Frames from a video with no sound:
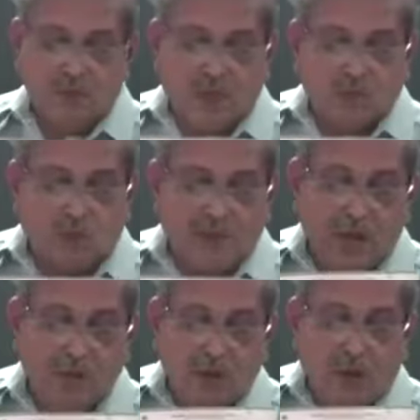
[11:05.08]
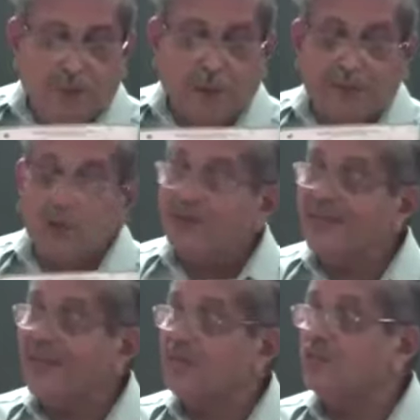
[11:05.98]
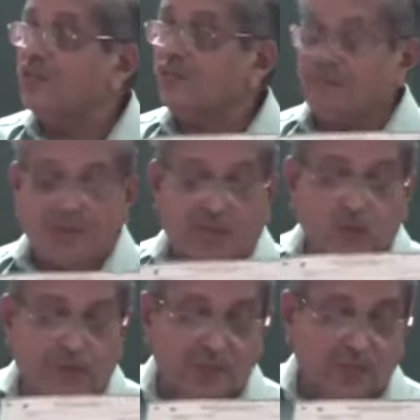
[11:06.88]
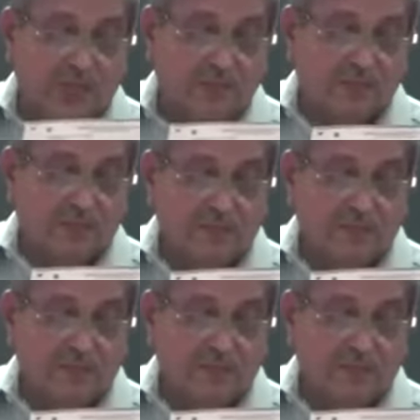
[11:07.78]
So we have propanoic acid, IUPAC name.